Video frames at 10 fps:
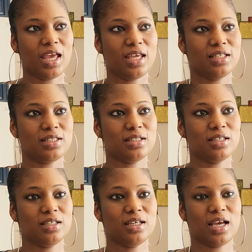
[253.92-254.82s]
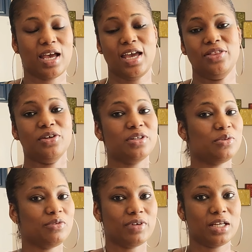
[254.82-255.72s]
And I thought
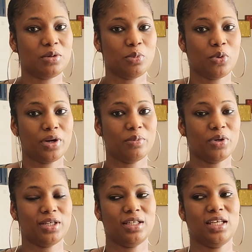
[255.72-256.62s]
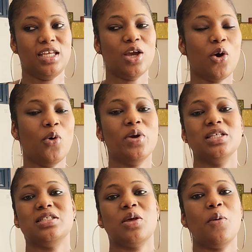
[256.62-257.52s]
they would find it boring, but he
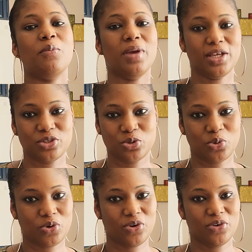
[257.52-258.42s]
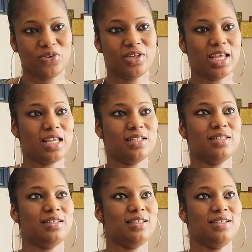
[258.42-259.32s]
always makes sure that,
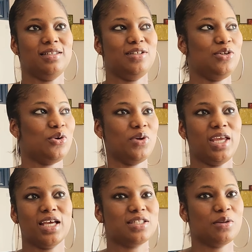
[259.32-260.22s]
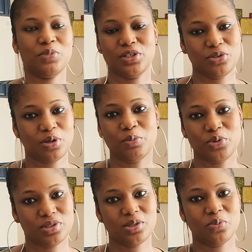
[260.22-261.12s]
you know, he has something to
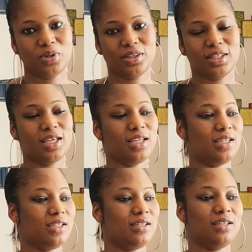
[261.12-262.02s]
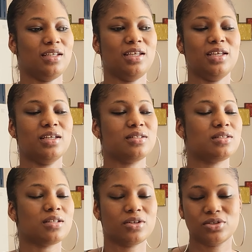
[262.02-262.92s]
amuse them with. And he is
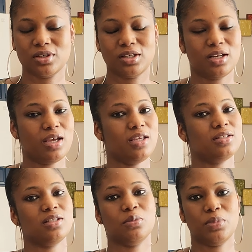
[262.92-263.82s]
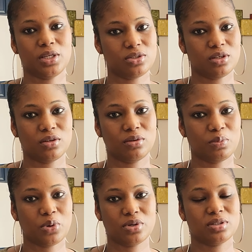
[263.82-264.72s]
such a nice and
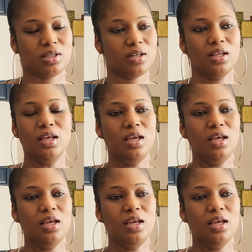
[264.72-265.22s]
patient person.